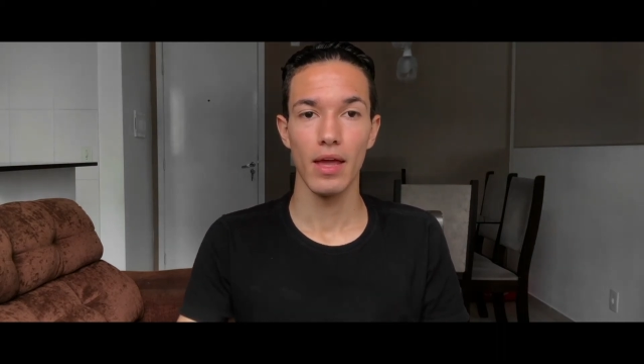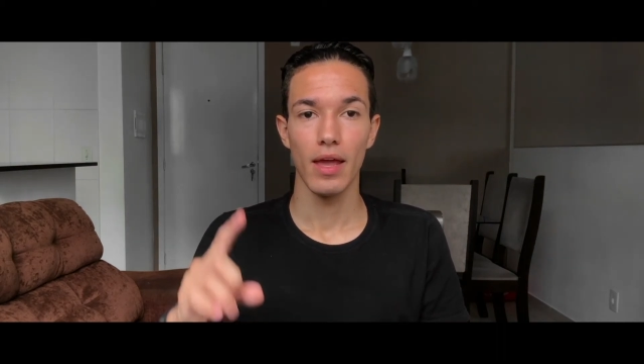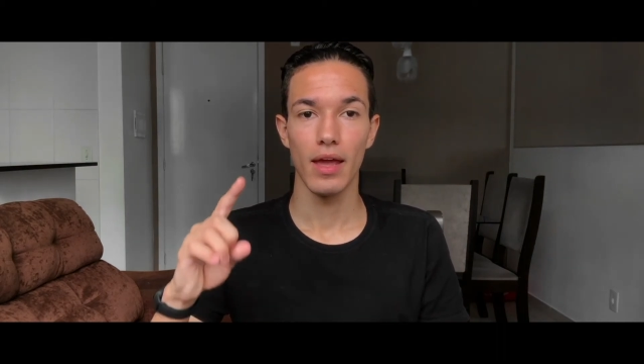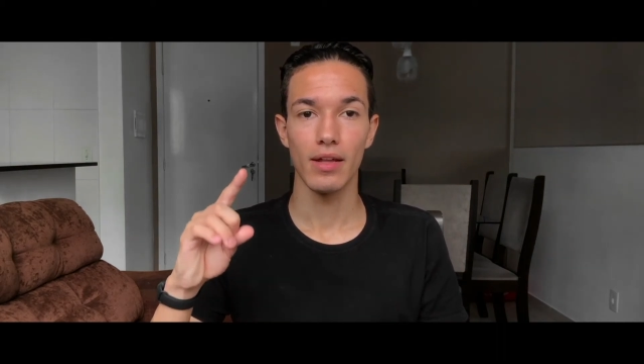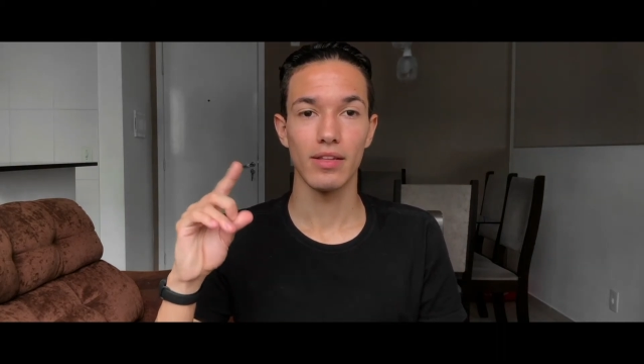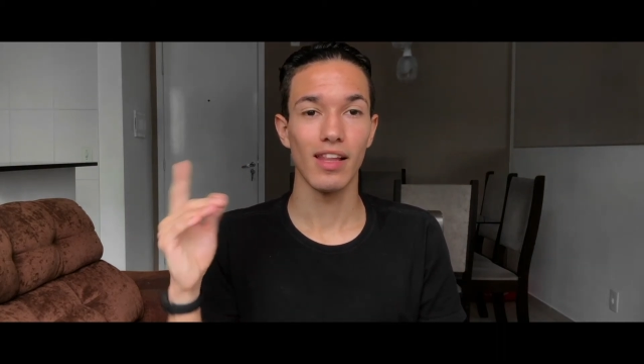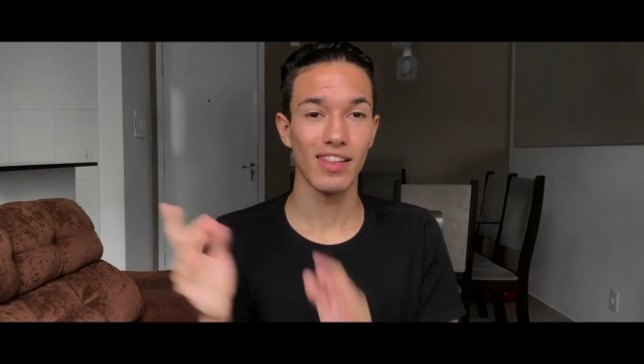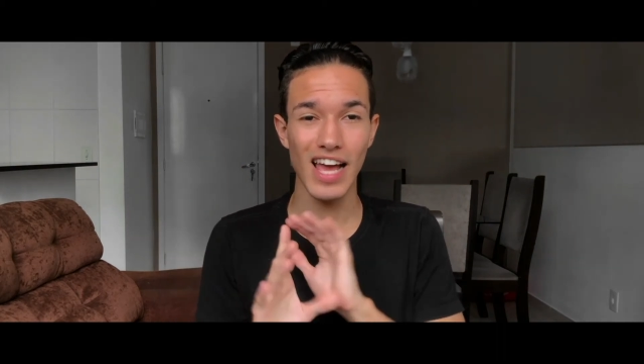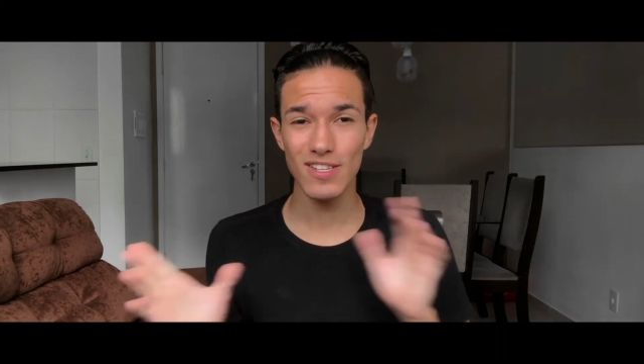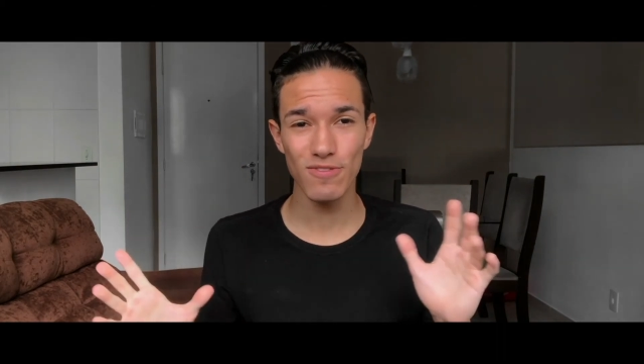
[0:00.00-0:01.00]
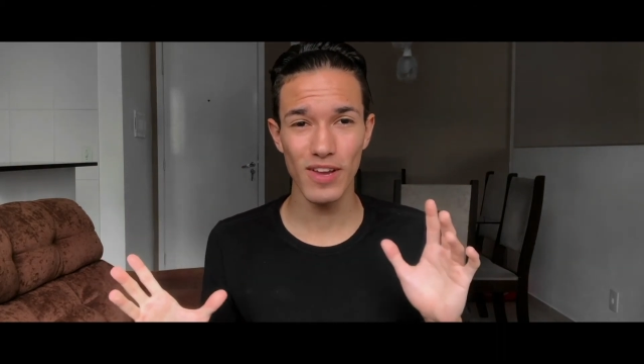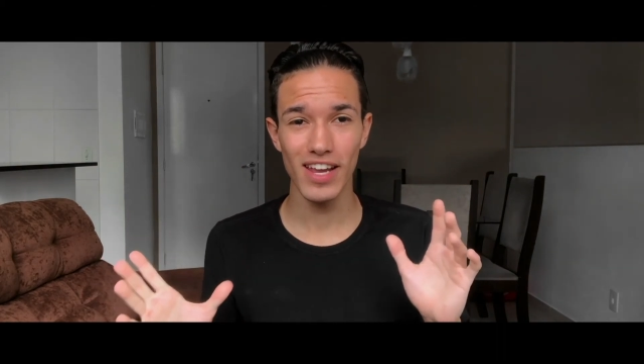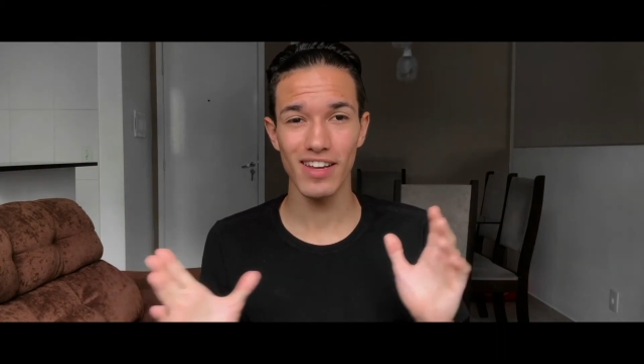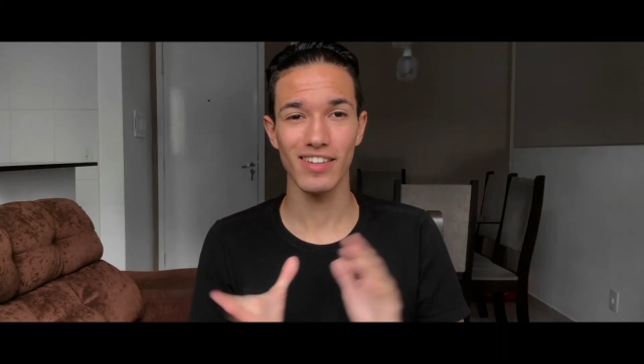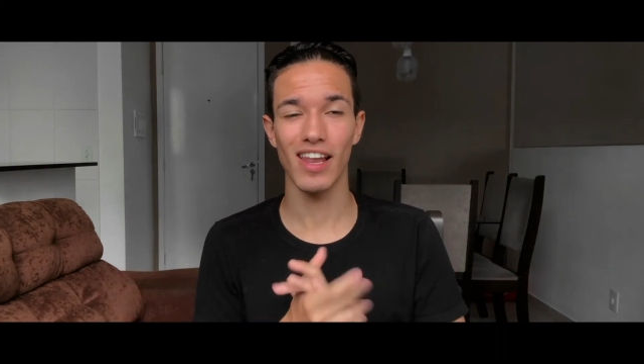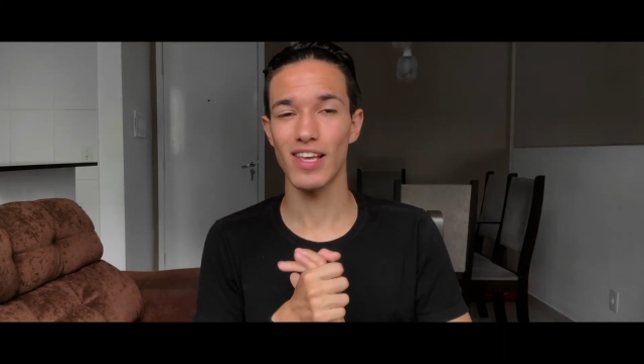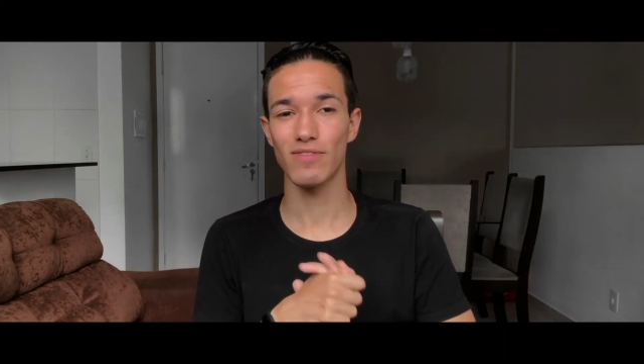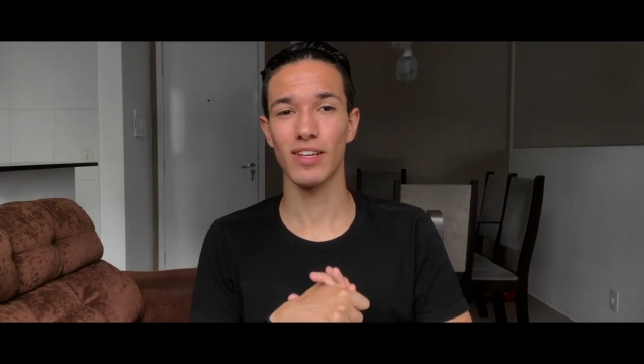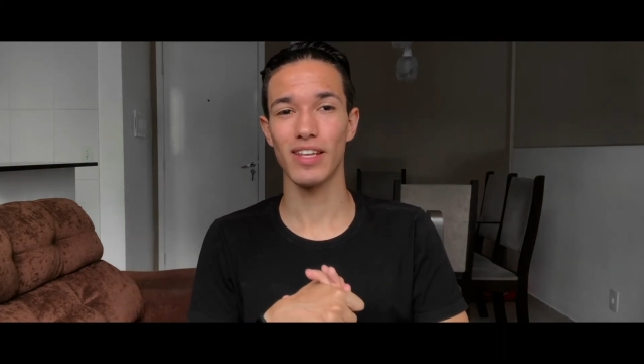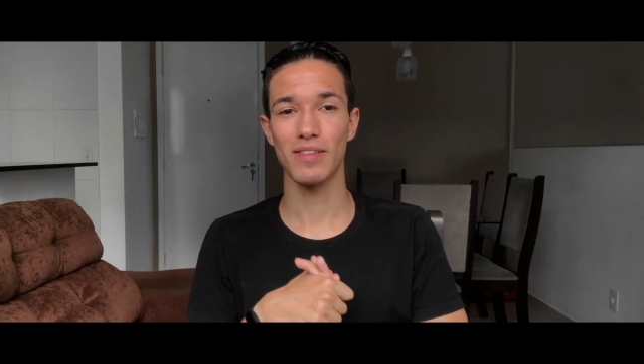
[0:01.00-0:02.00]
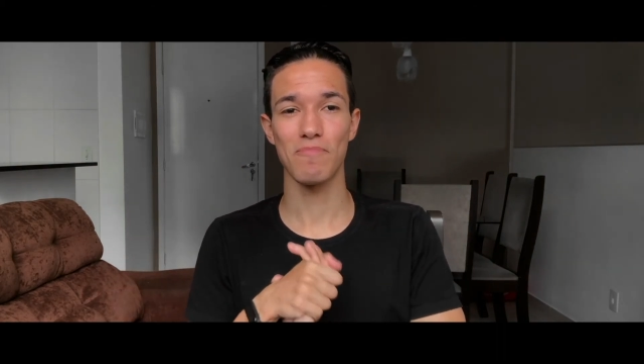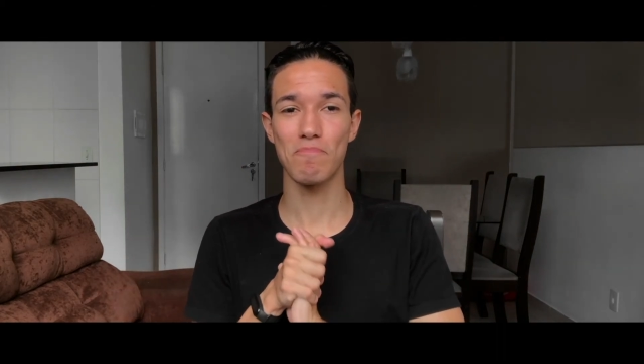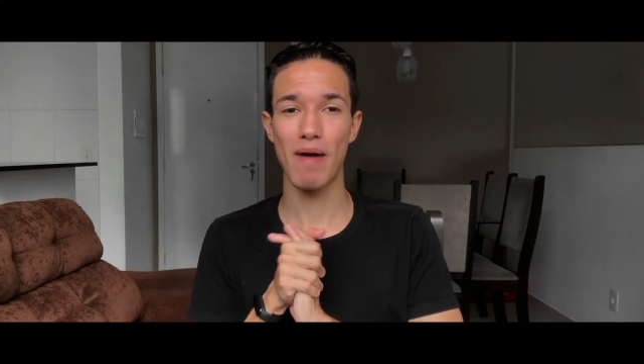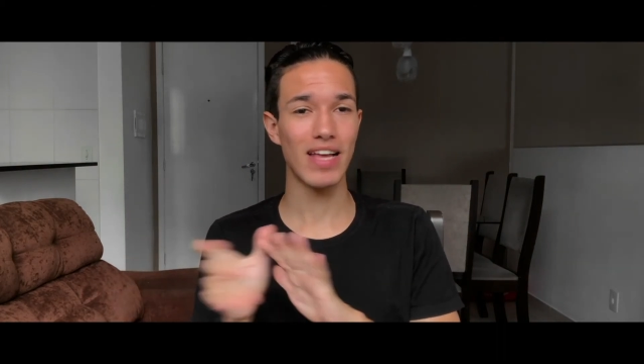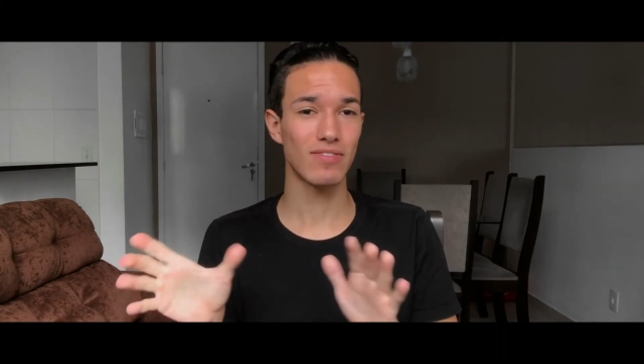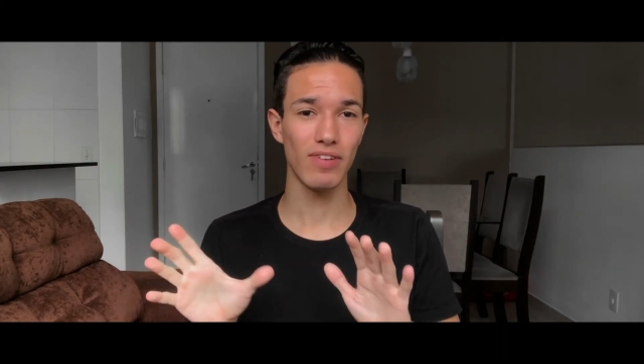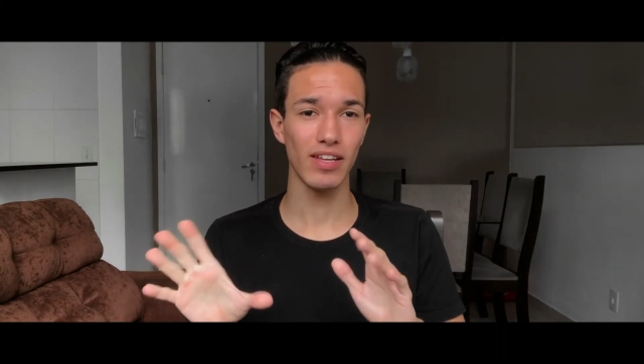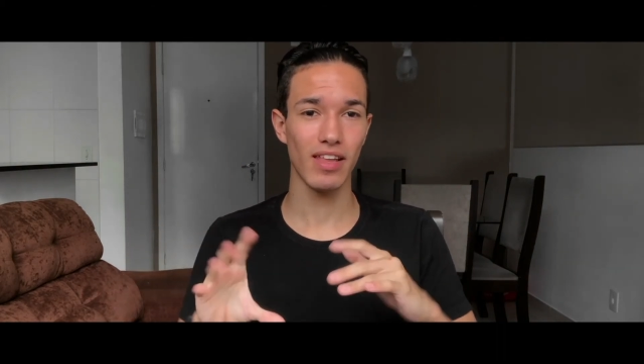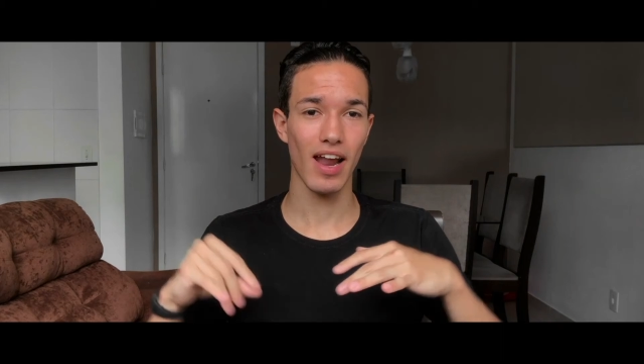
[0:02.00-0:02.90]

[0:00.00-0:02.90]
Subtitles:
And the best thing that